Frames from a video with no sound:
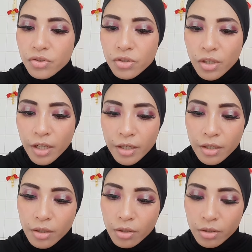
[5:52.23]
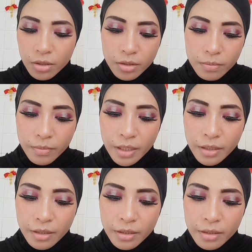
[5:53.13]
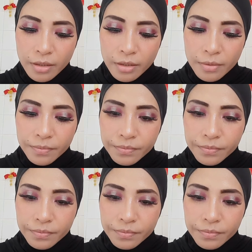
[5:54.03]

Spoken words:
try on my